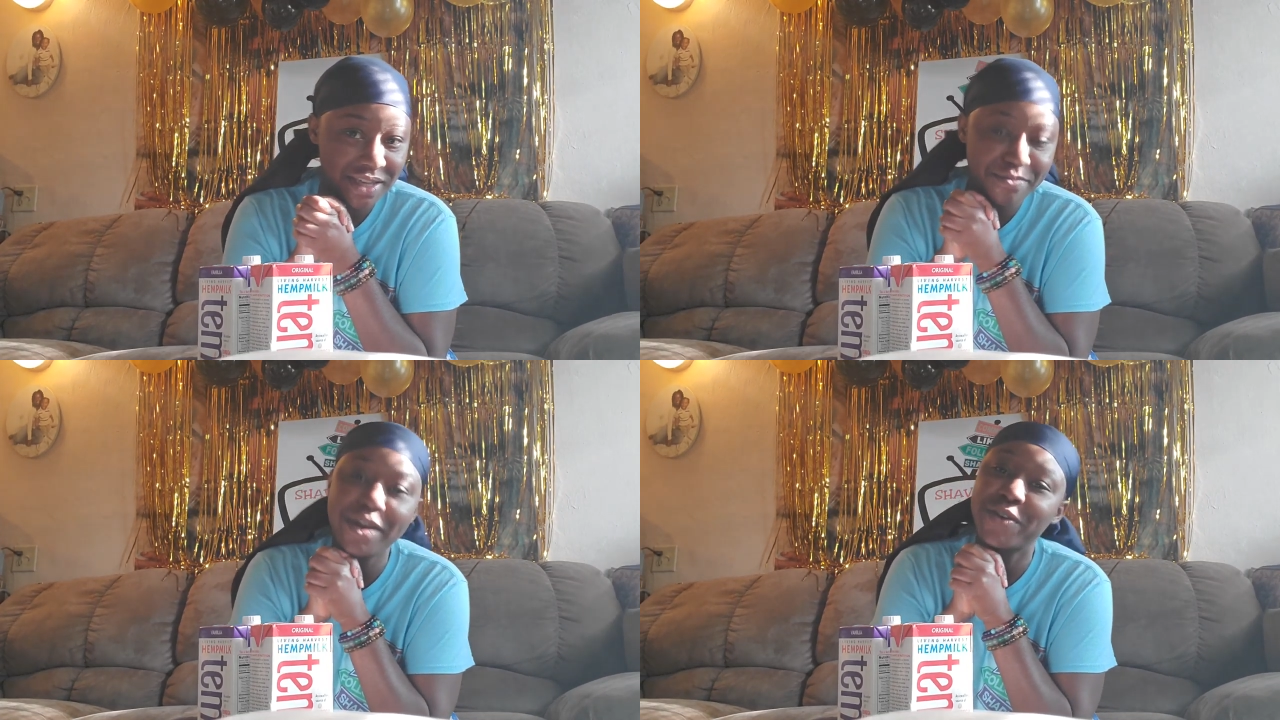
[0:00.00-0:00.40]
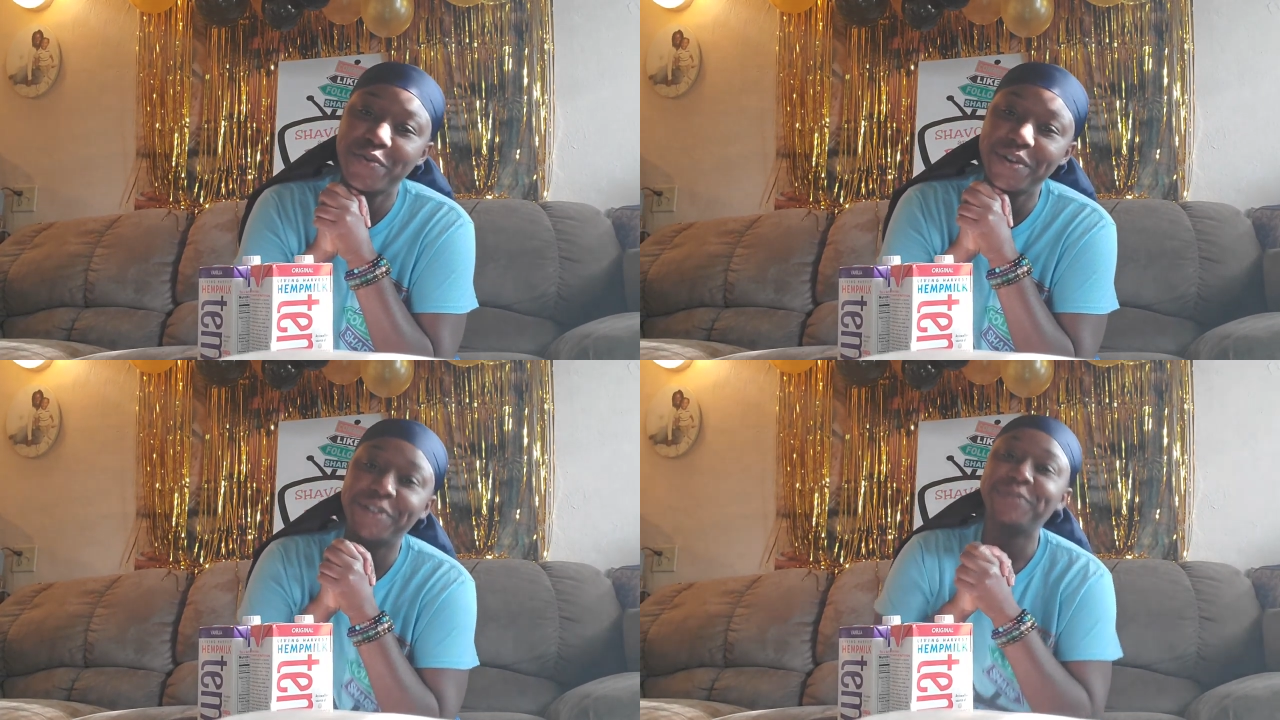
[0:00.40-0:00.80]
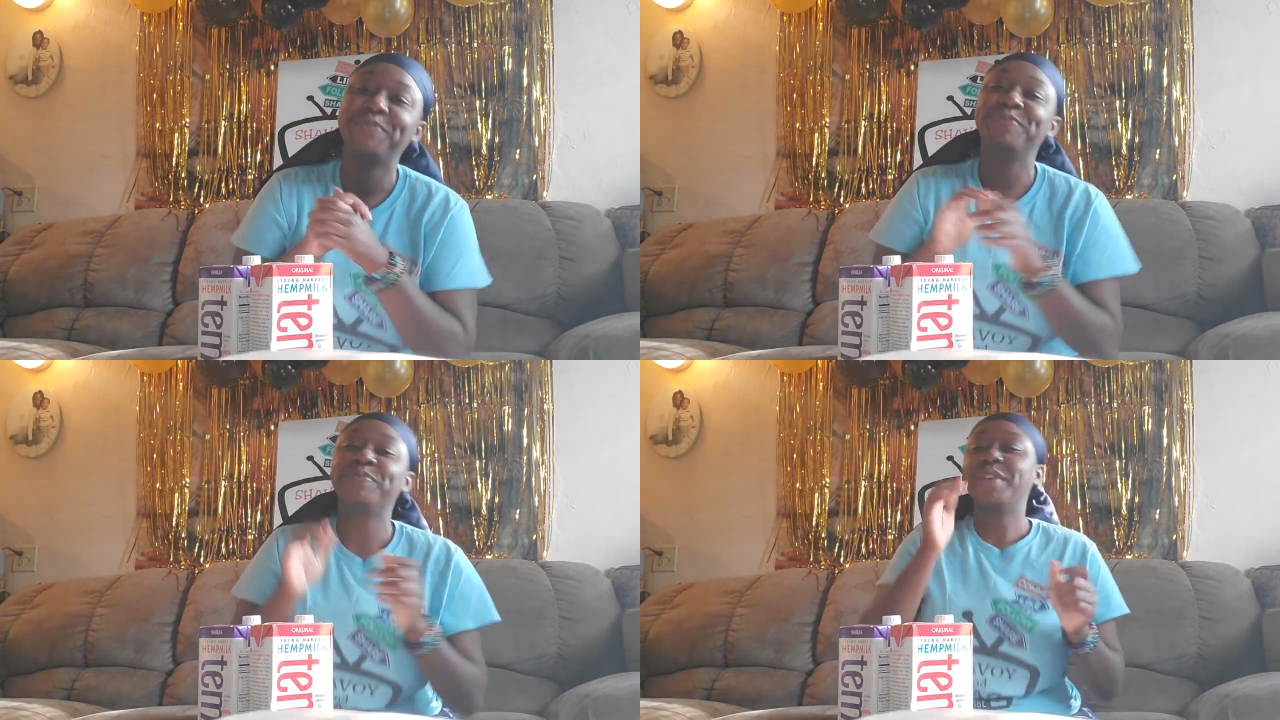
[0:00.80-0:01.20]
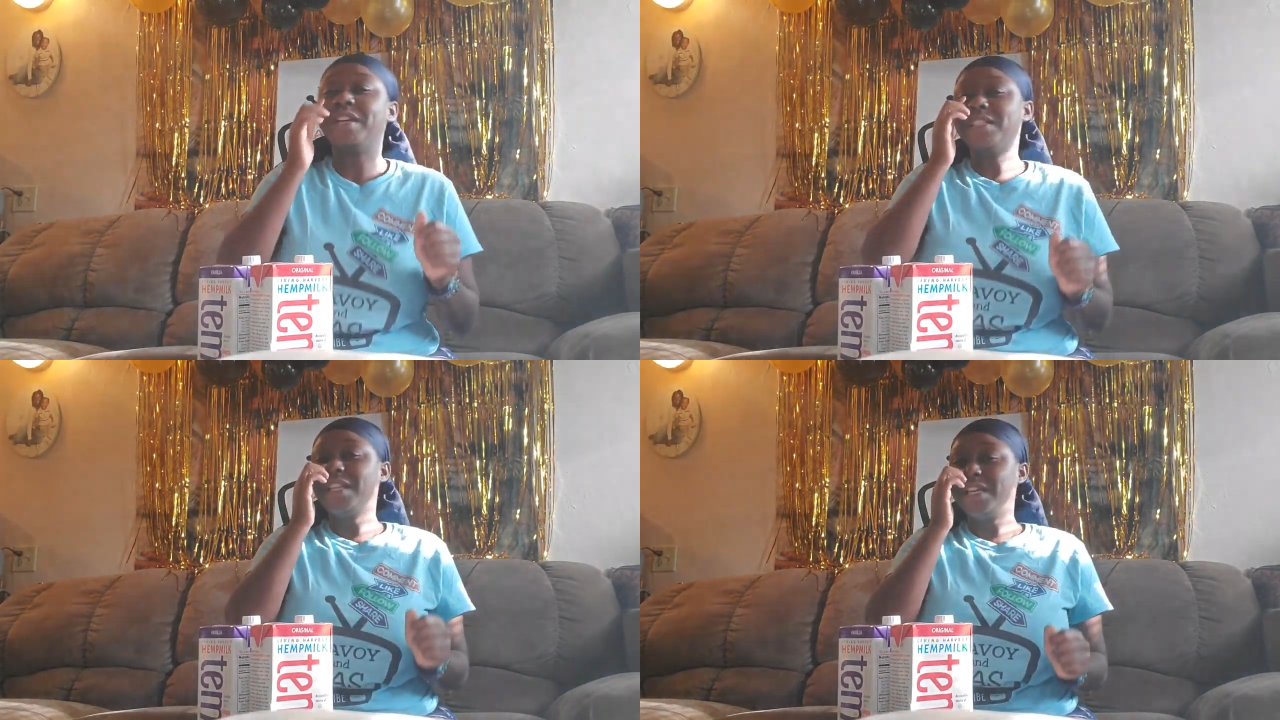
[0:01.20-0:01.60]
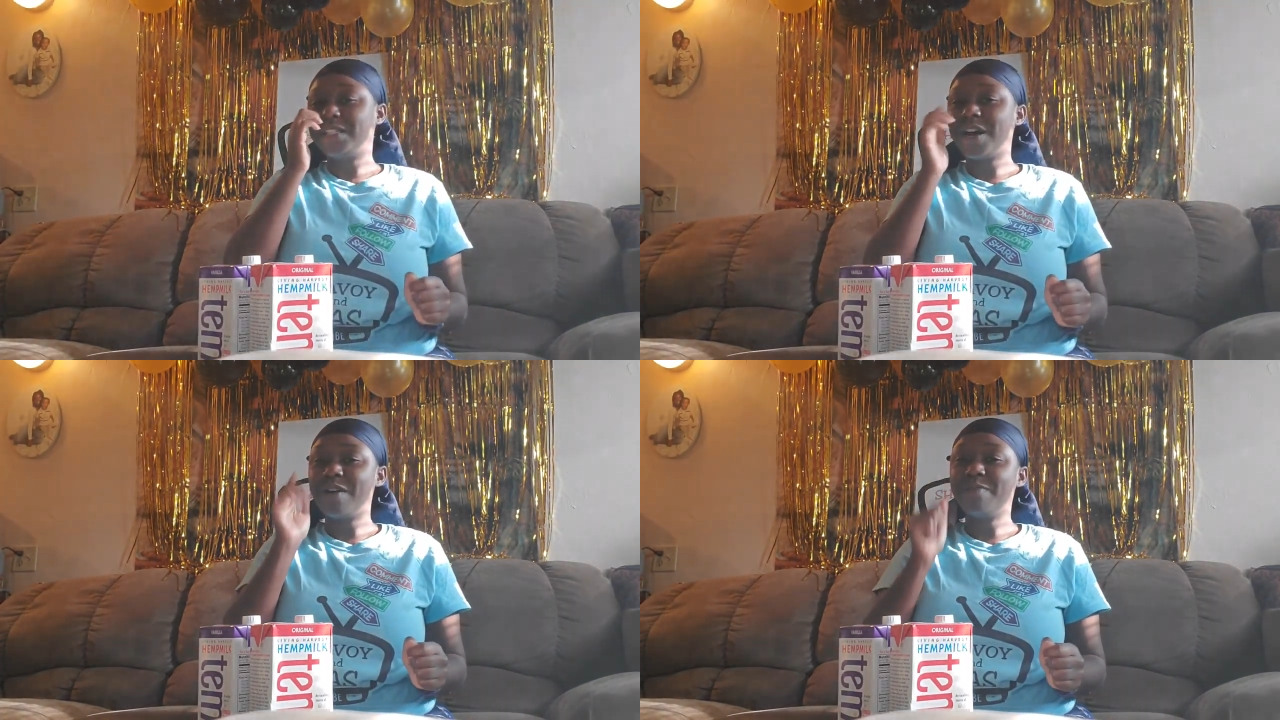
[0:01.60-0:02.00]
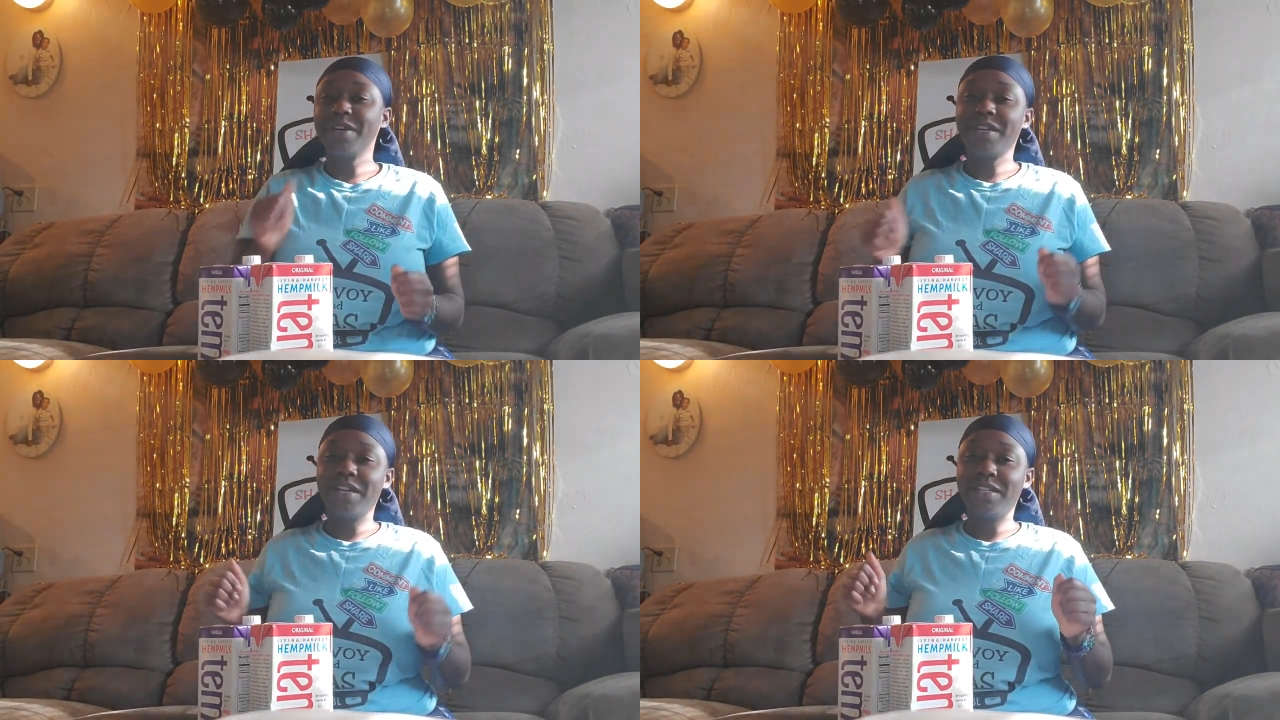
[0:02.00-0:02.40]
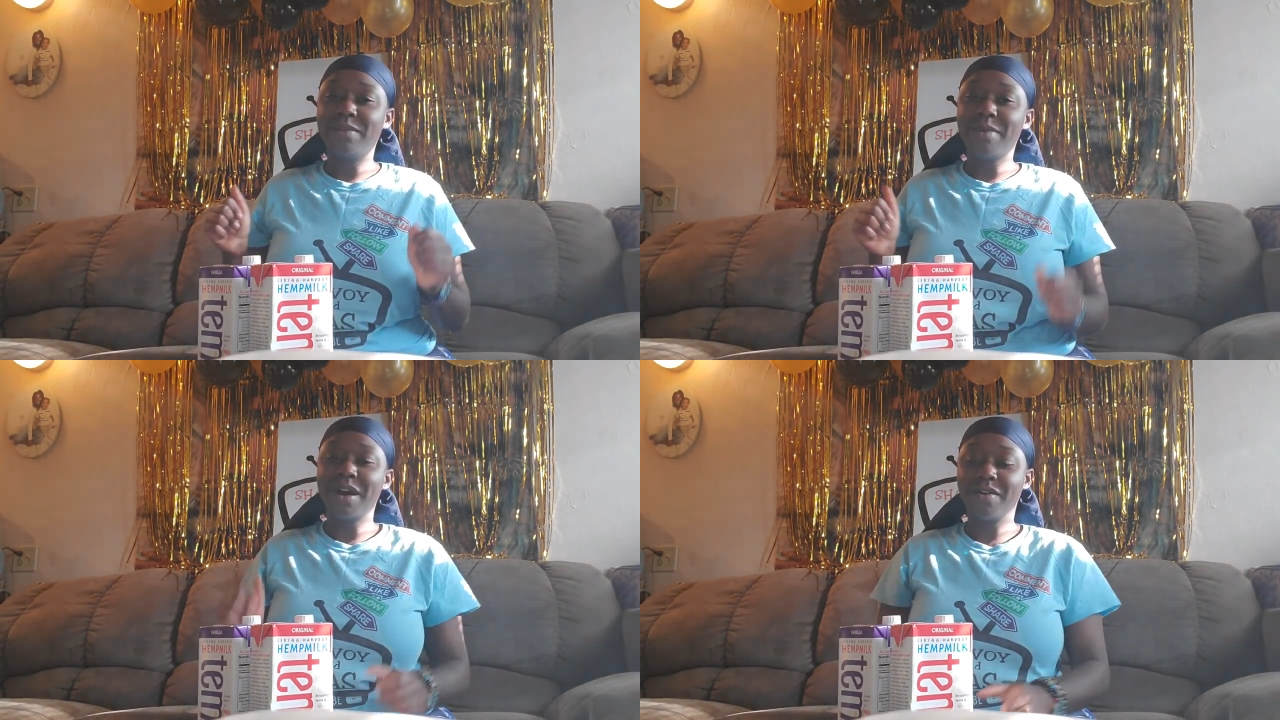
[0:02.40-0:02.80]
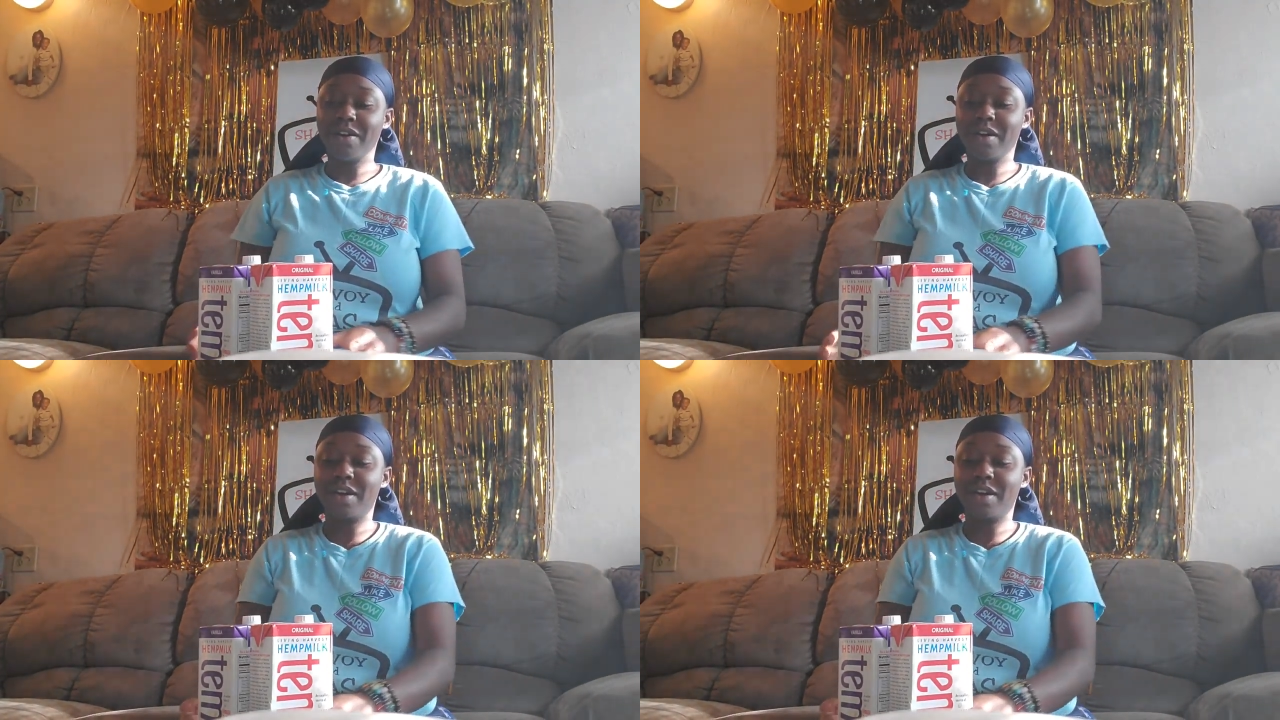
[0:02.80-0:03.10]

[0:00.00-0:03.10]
and my queen Today' topic is about